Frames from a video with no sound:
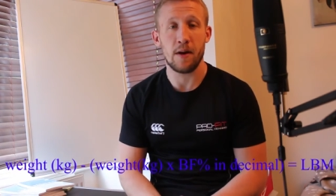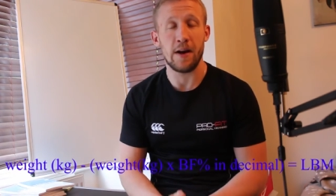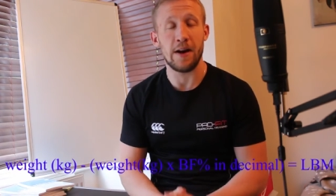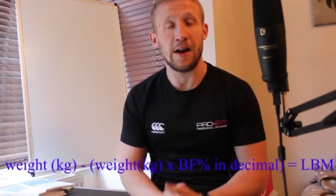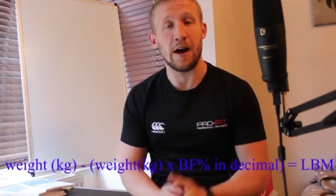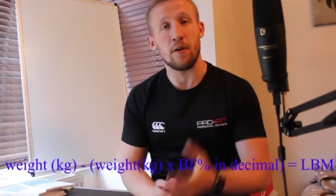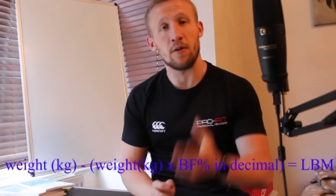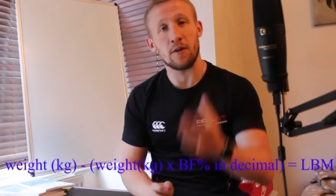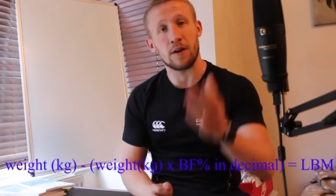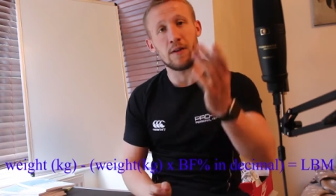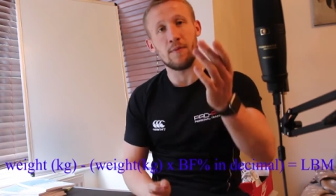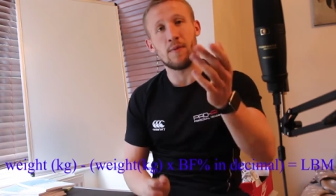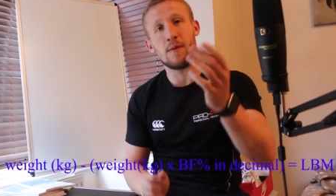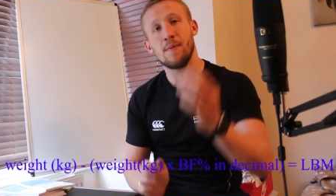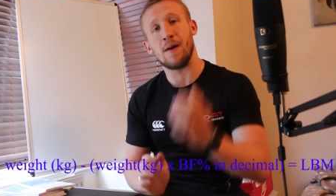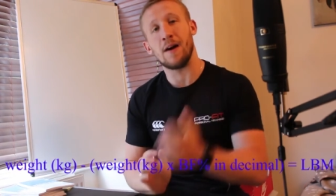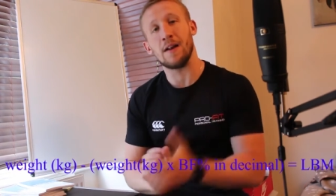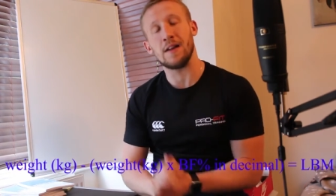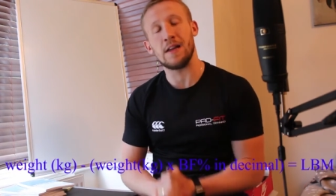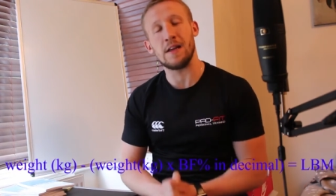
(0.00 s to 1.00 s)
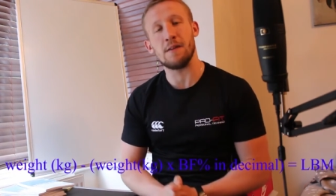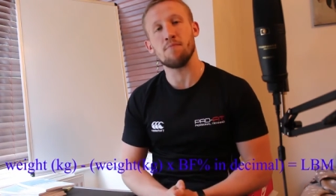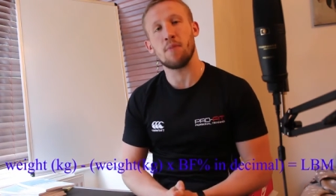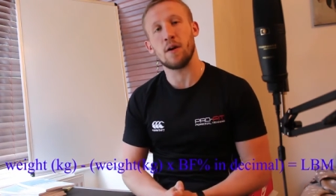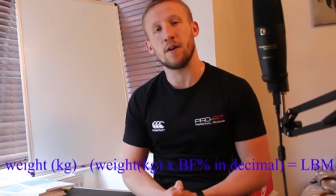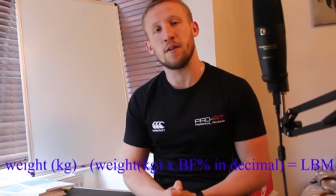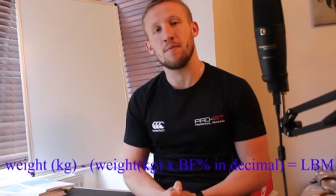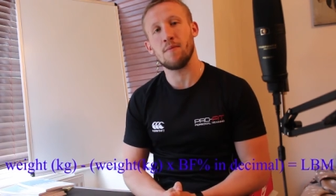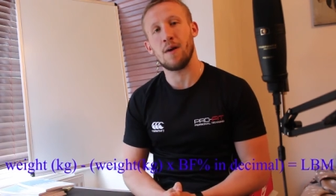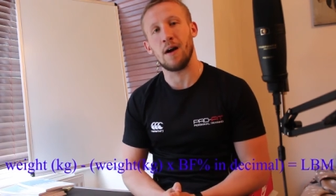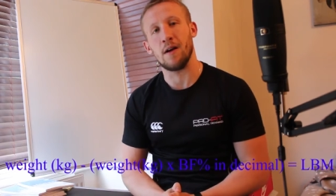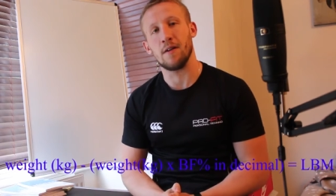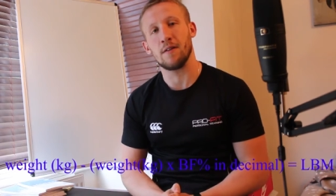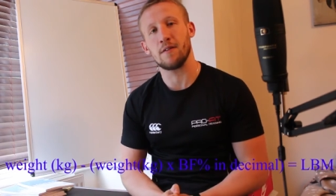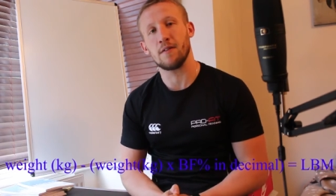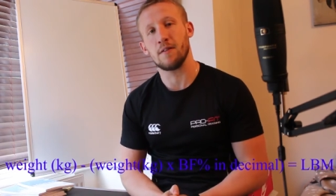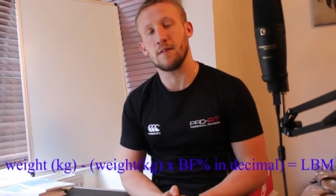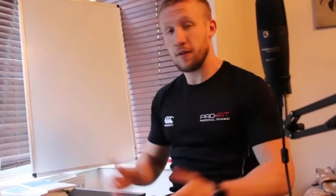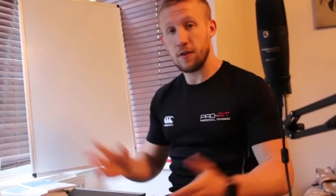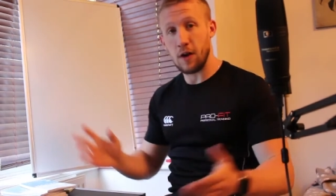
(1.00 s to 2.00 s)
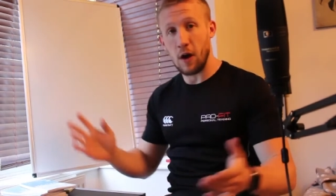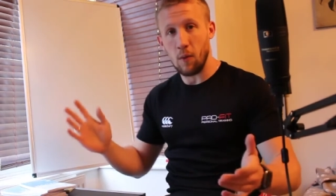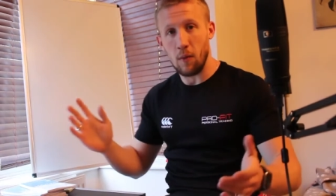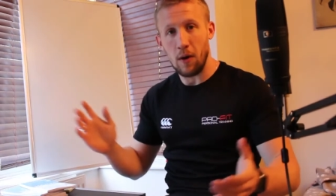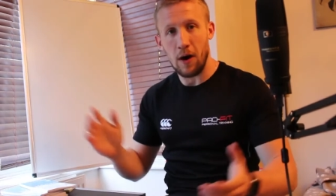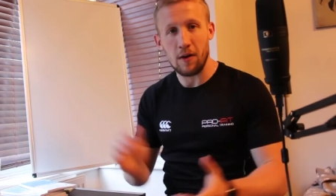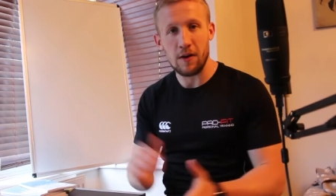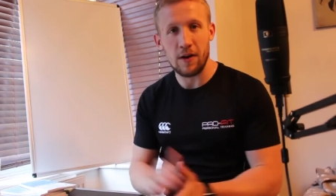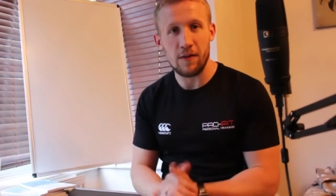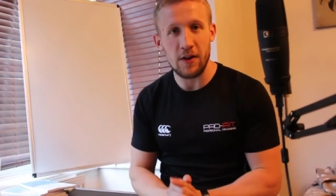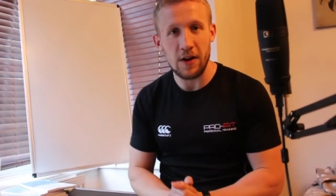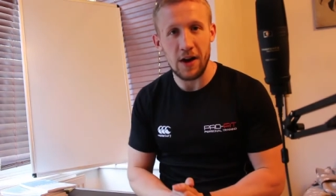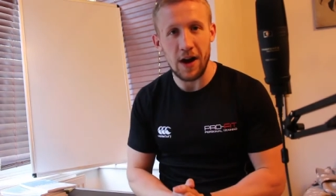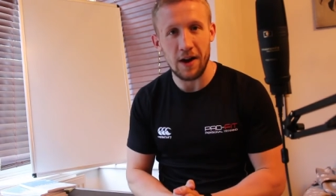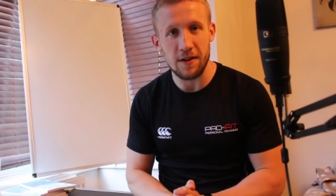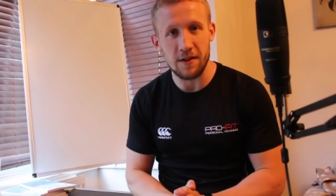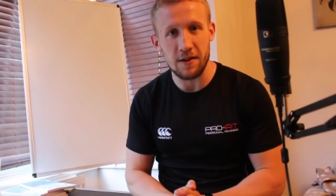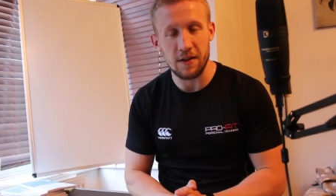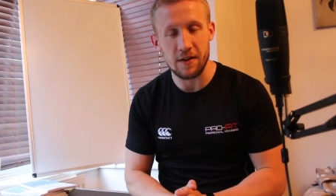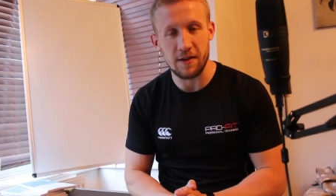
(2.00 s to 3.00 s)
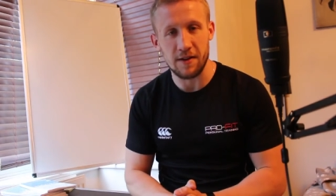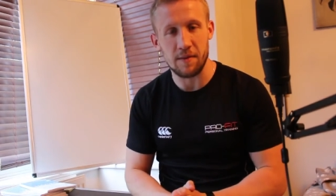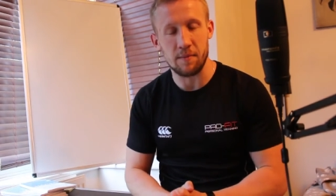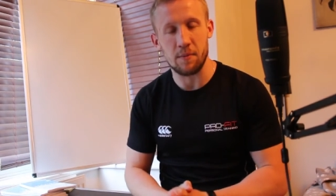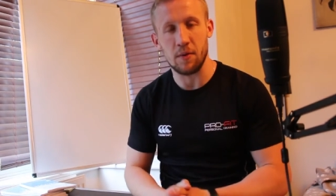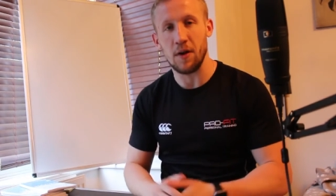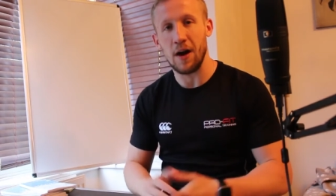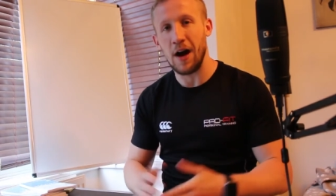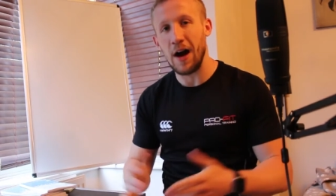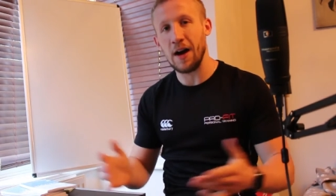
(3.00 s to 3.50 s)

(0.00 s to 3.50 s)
and that will give me my lean body mass. So I'll give you guys an example.